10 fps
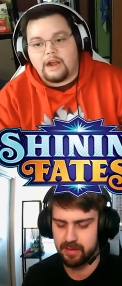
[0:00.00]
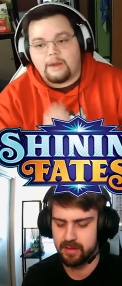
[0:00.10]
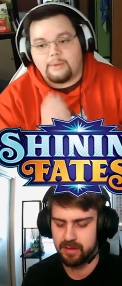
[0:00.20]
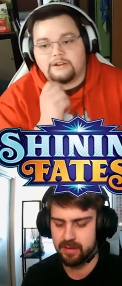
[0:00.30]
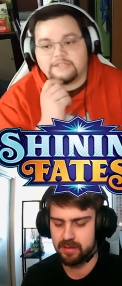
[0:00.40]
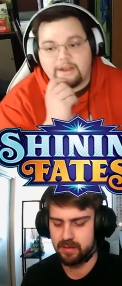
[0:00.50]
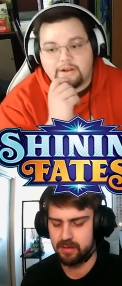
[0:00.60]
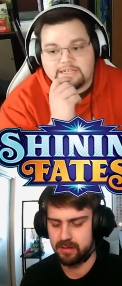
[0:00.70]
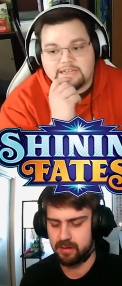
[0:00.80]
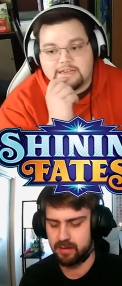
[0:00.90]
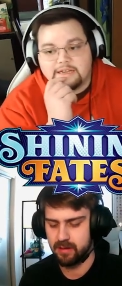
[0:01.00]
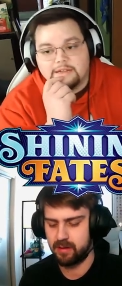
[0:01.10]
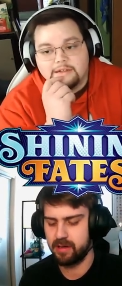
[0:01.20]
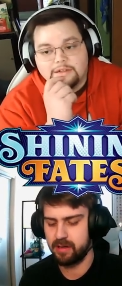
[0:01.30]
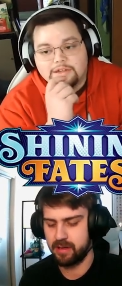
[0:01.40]
Speaker 1: a rare is guaranteed.
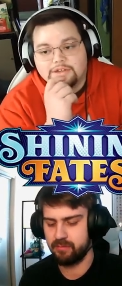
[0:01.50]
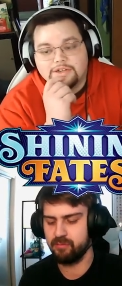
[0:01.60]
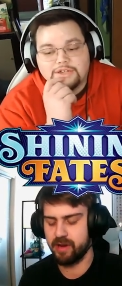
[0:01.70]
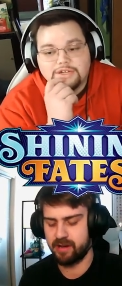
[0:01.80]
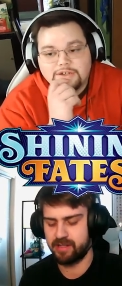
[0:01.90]
Rare is